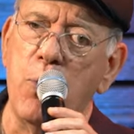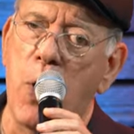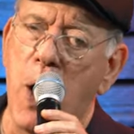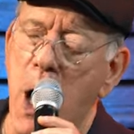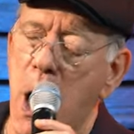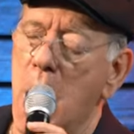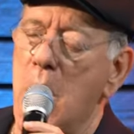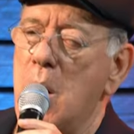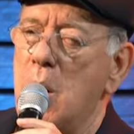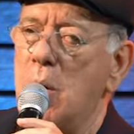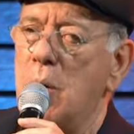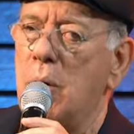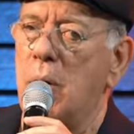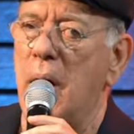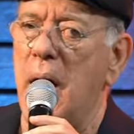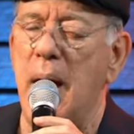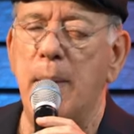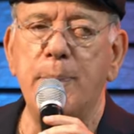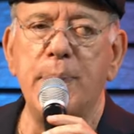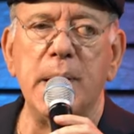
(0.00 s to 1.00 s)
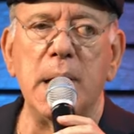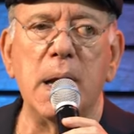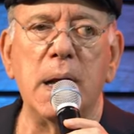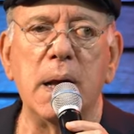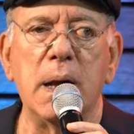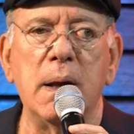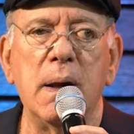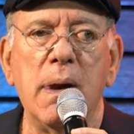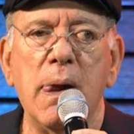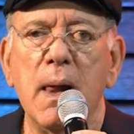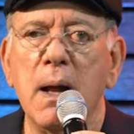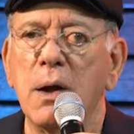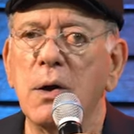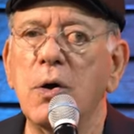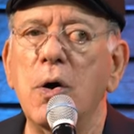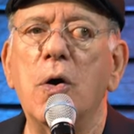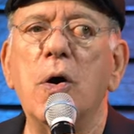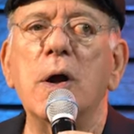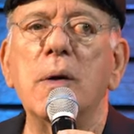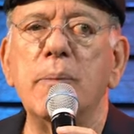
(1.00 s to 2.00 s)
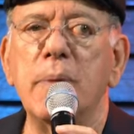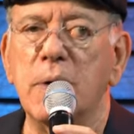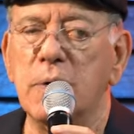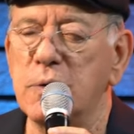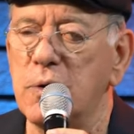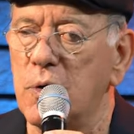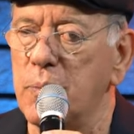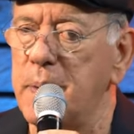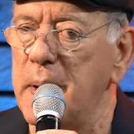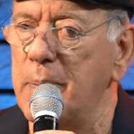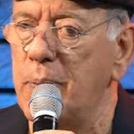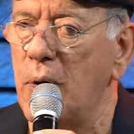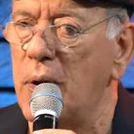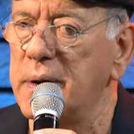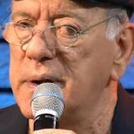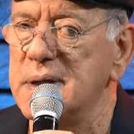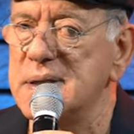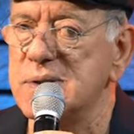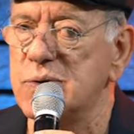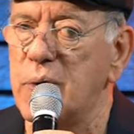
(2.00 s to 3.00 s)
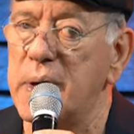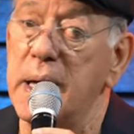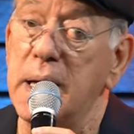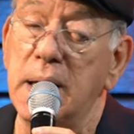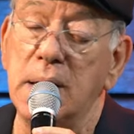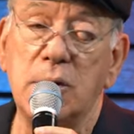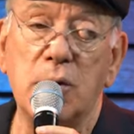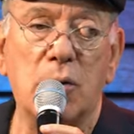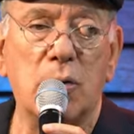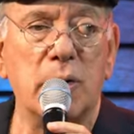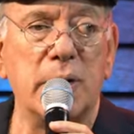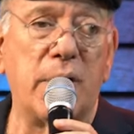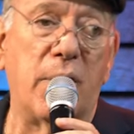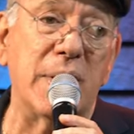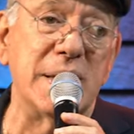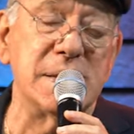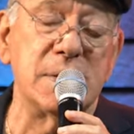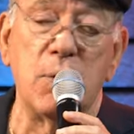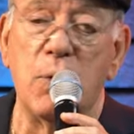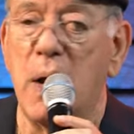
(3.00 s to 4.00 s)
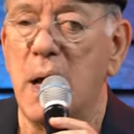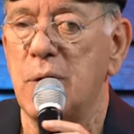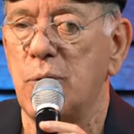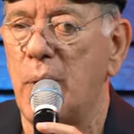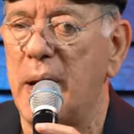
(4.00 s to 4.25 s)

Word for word: whoa, happily go and murder people in the street or at a restaurant.